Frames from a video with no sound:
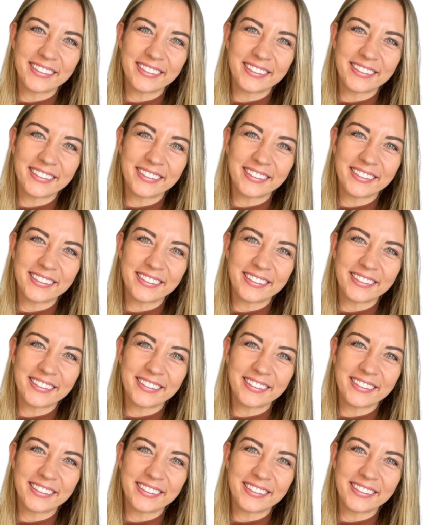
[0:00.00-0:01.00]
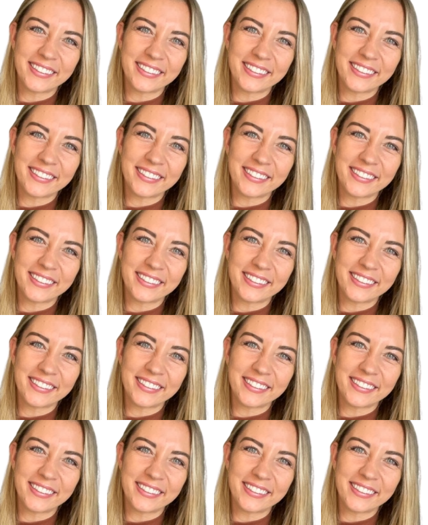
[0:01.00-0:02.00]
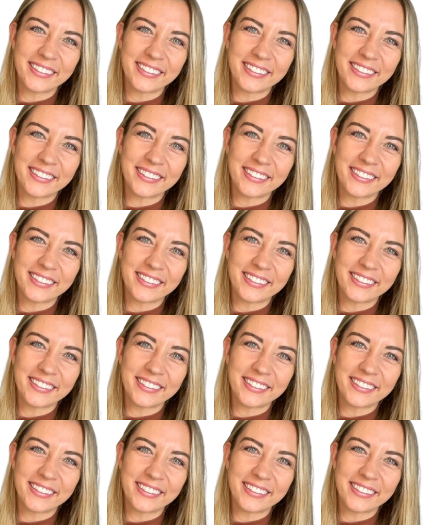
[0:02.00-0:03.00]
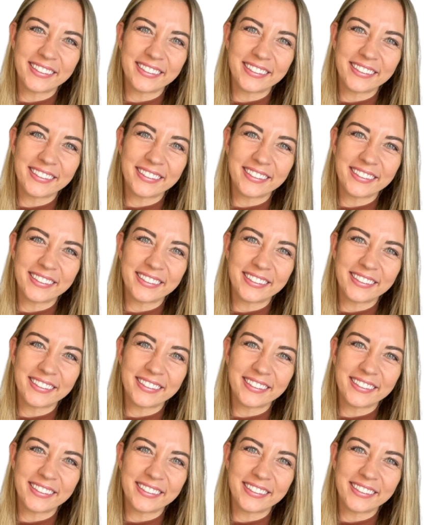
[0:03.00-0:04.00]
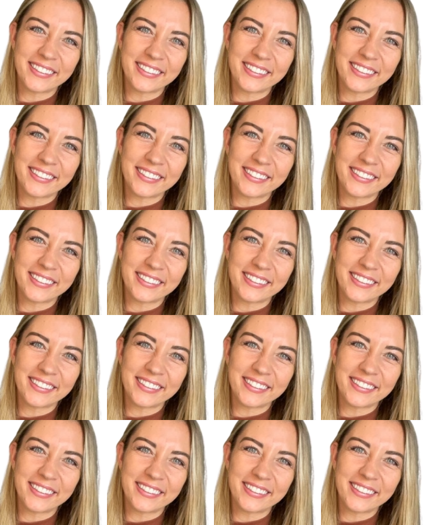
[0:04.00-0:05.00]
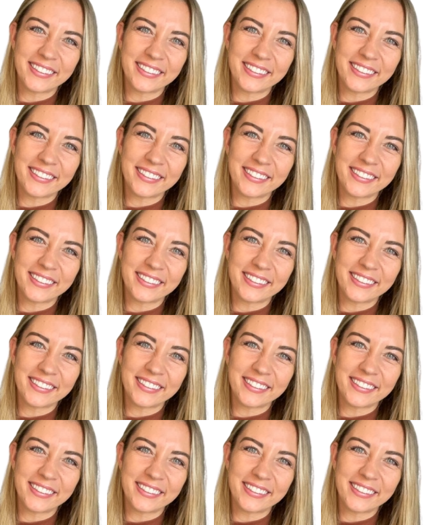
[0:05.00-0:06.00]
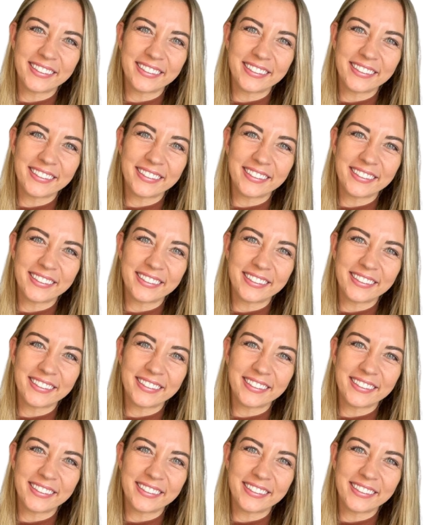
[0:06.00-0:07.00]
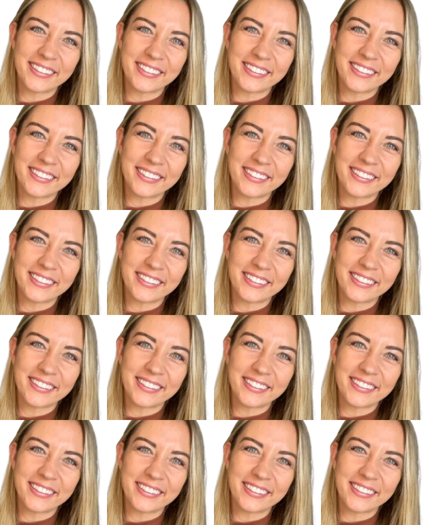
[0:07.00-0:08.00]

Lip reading: This is a still picture; no speech is visible.